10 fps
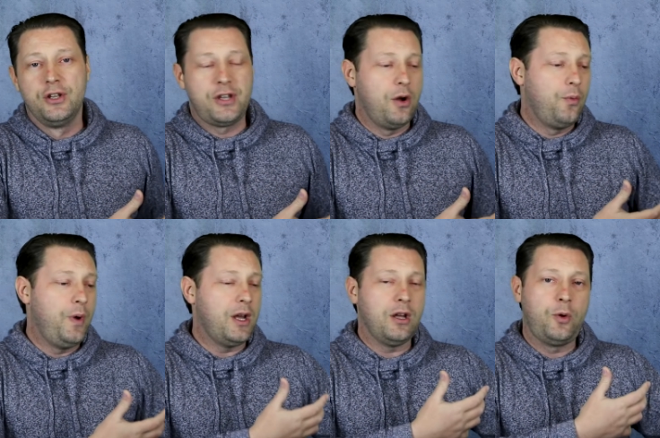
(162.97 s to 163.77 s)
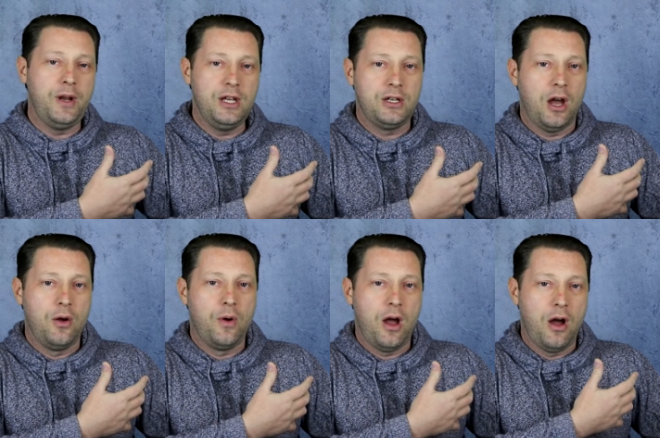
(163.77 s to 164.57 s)
So we're gonna quickly
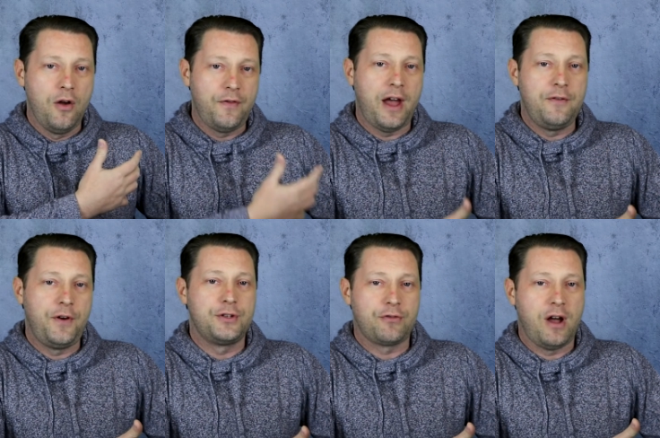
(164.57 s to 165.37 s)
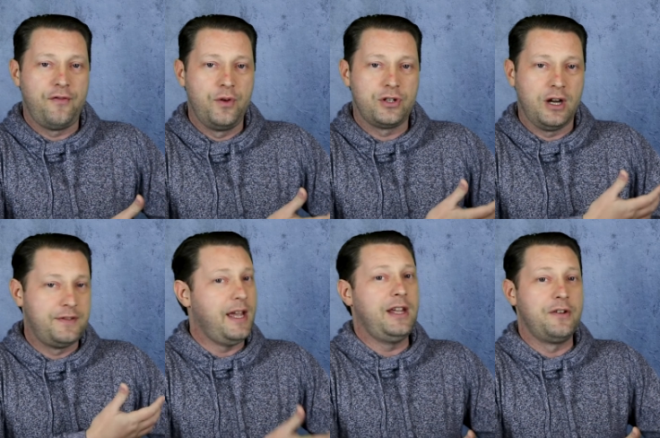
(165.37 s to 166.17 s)
go over a photograph which
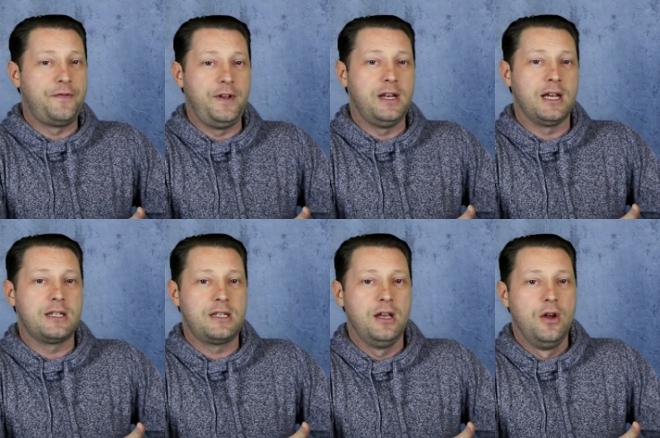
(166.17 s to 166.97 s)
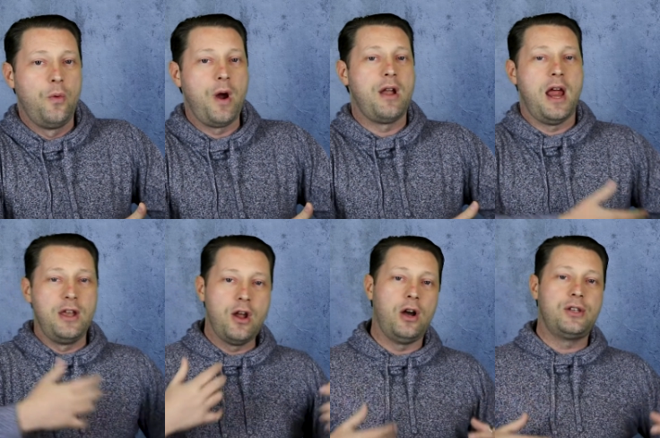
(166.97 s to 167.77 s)
I've taken of Phoenix wearing a
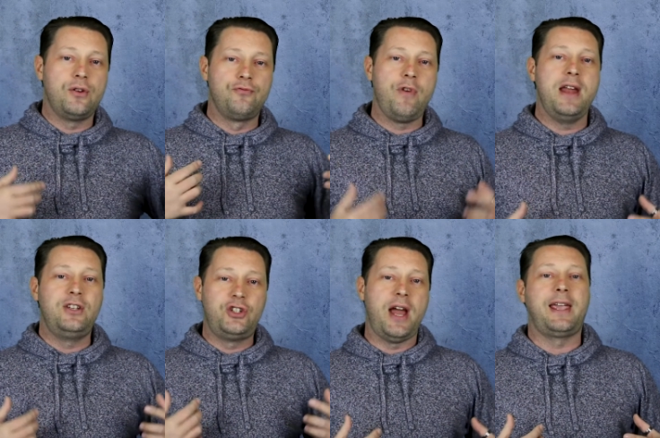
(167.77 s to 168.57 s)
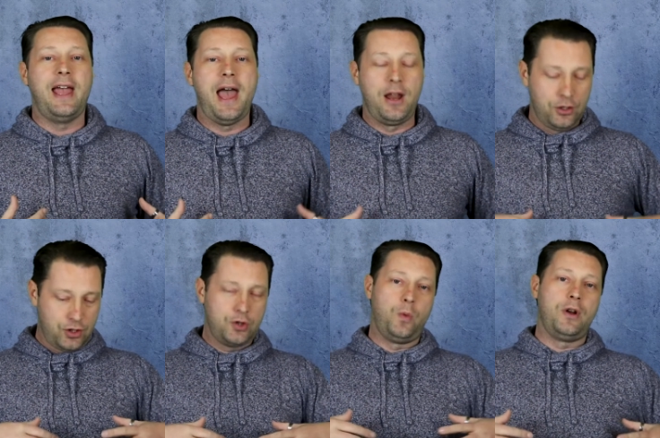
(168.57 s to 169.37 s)
nice red jacket and I
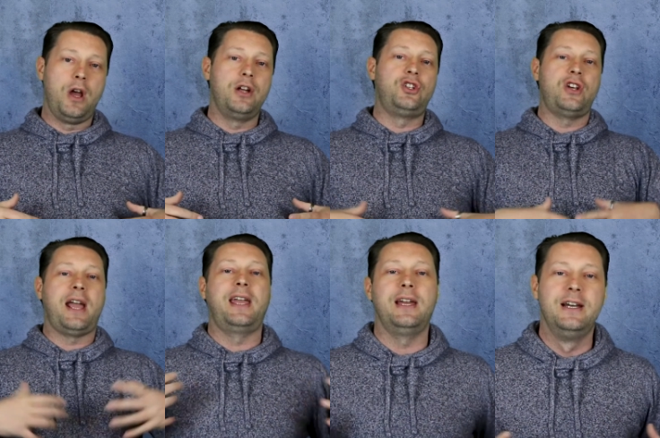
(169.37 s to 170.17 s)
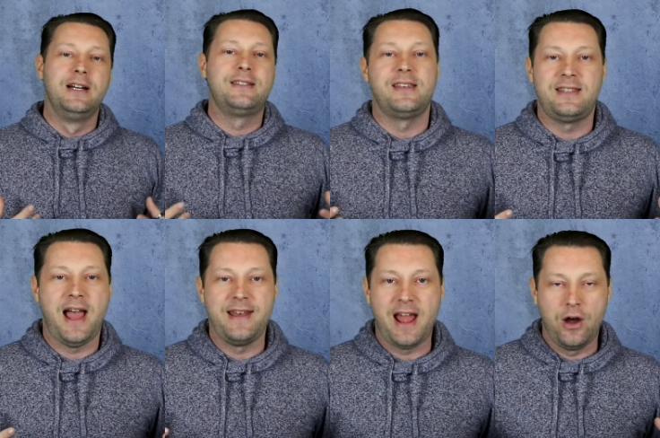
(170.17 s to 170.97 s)
just want her jacket to
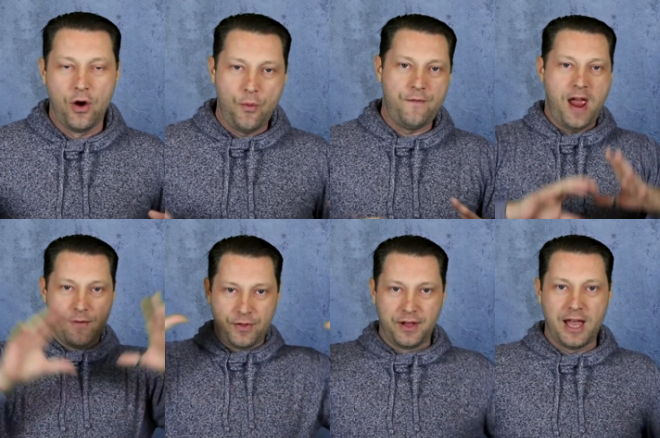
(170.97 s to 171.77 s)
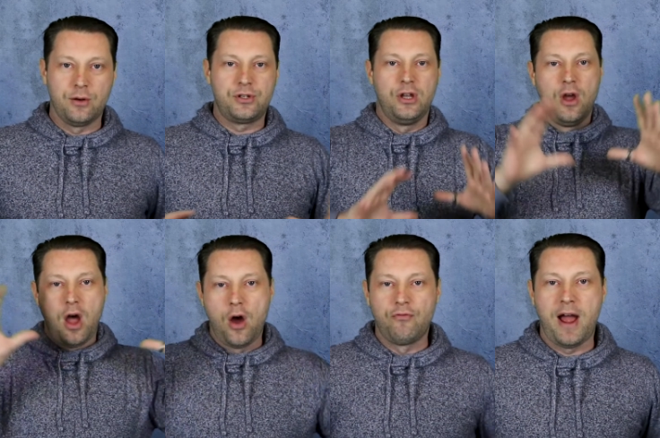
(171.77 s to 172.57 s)
stand out with everything else
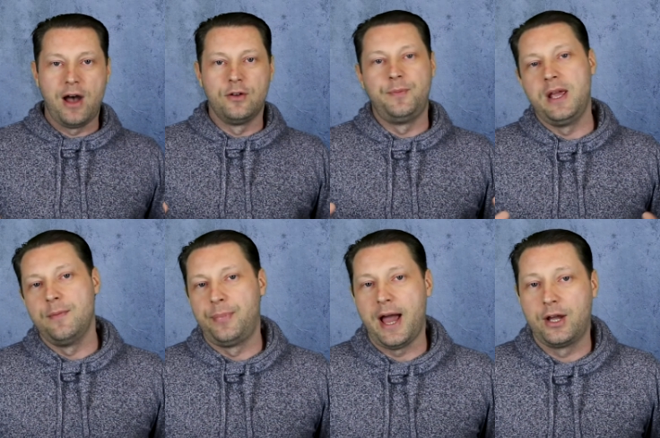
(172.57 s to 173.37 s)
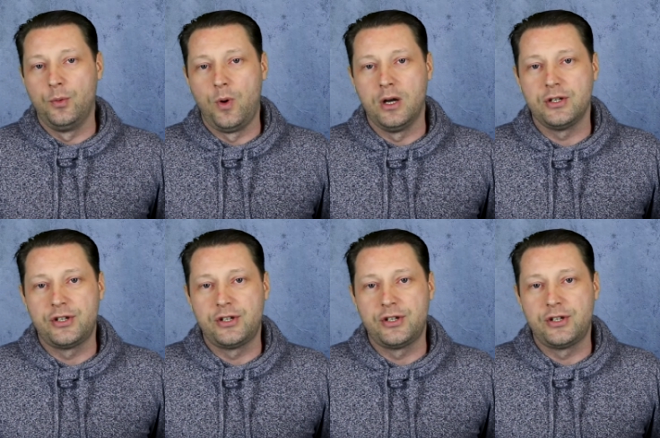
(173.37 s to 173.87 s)
around being black and white.